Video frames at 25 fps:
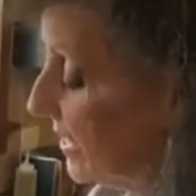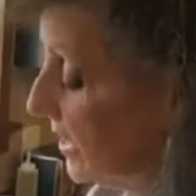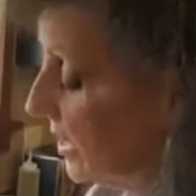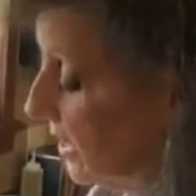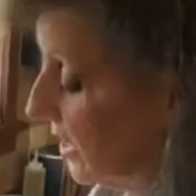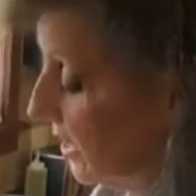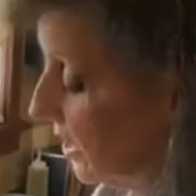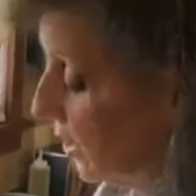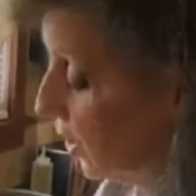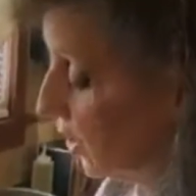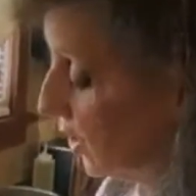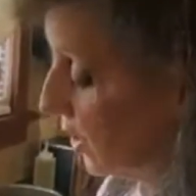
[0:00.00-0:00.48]
and
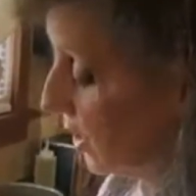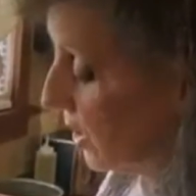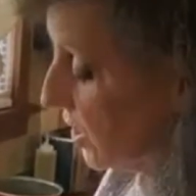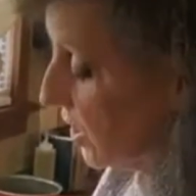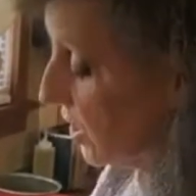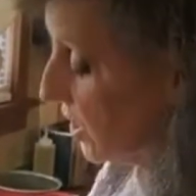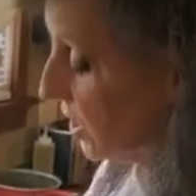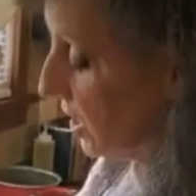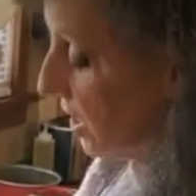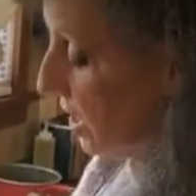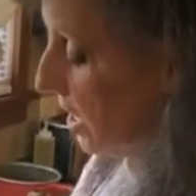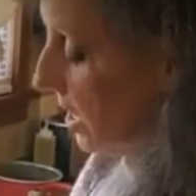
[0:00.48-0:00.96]

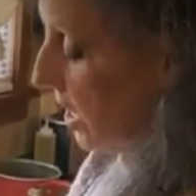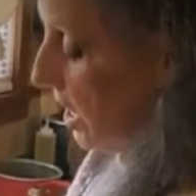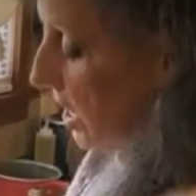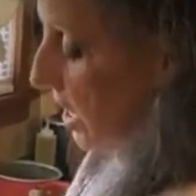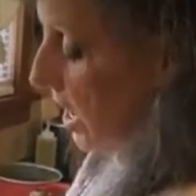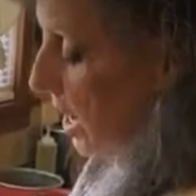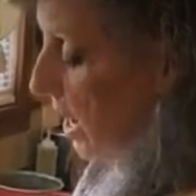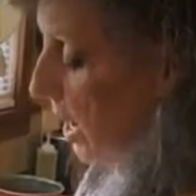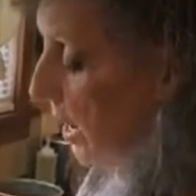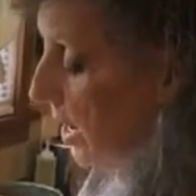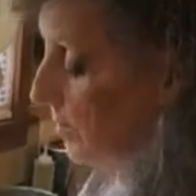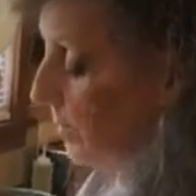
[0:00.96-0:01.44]
delicious.
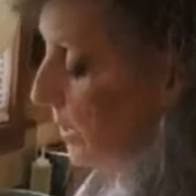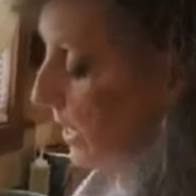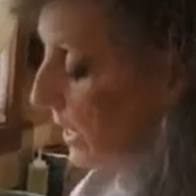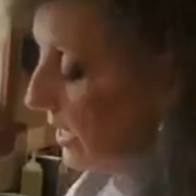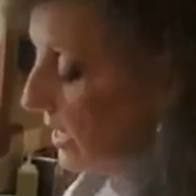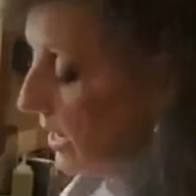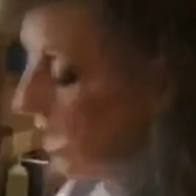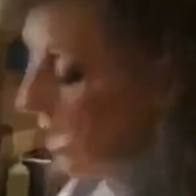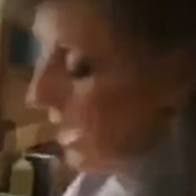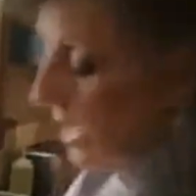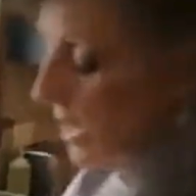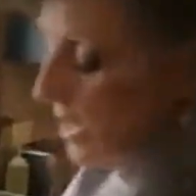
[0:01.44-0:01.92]
I
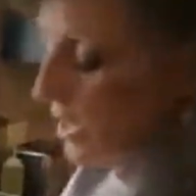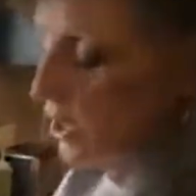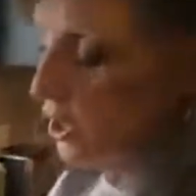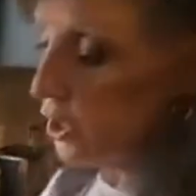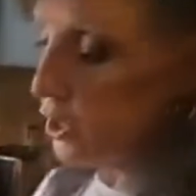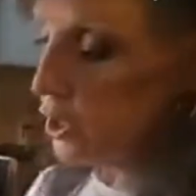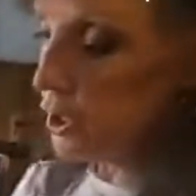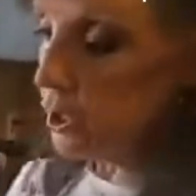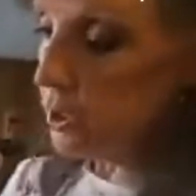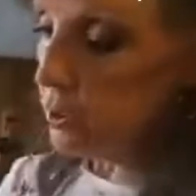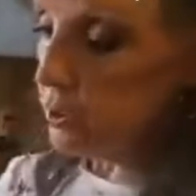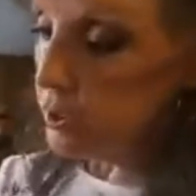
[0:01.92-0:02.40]
mean,
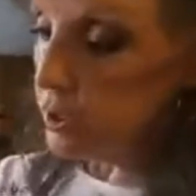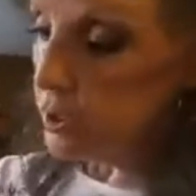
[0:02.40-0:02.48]
you